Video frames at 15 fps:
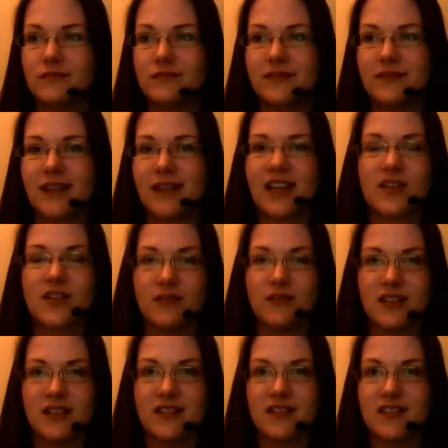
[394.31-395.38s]
national
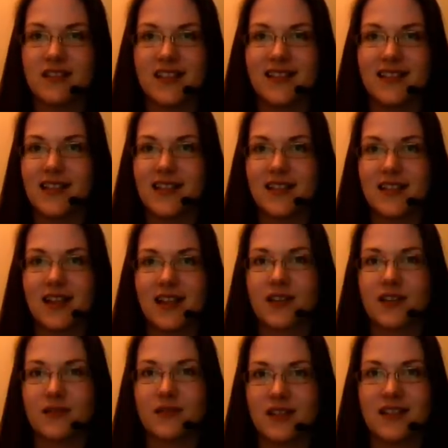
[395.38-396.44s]
disasters,
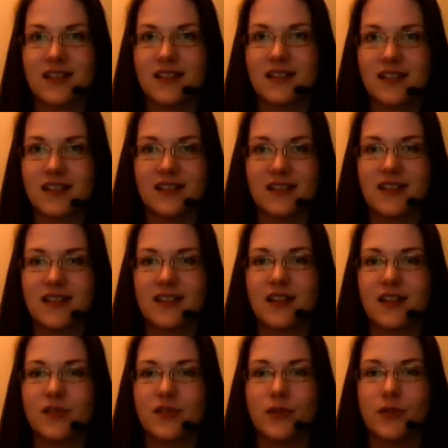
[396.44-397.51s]
international disasters,
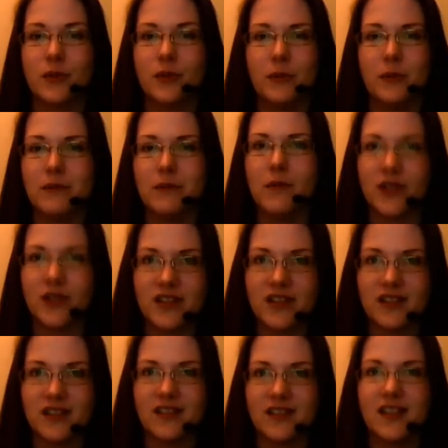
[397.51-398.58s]
etc., will be
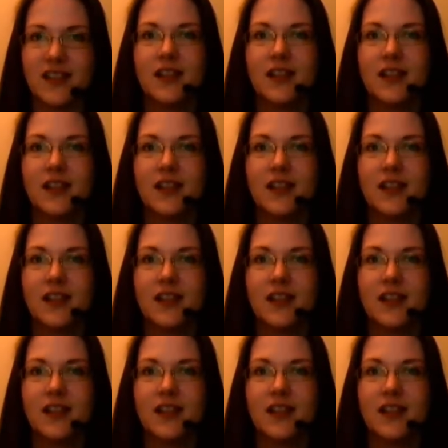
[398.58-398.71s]
monitored.